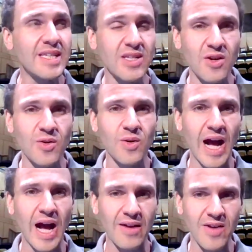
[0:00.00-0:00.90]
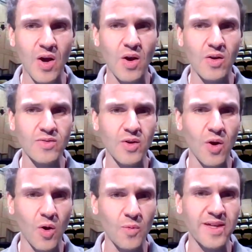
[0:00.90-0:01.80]
the
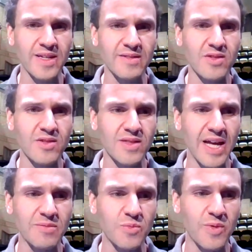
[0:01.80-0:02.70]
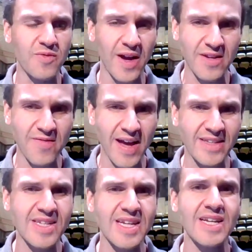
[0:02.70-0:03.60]
hope that we find a
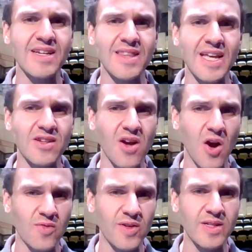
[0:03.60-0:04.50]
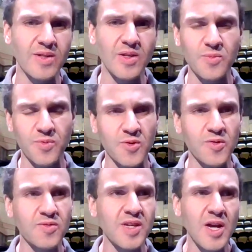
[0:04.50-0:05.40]
vaccine and that COVID
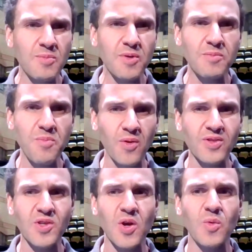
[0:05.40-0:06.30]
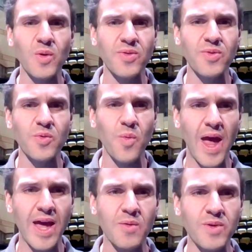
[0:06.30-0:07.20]
improves, but more so with the
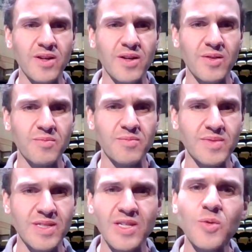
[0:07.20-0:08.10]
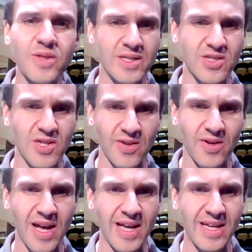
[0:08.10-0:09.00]
way we deal with each
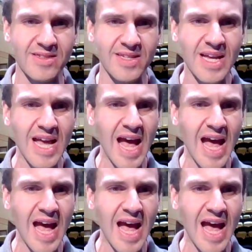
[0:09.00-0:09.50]
other as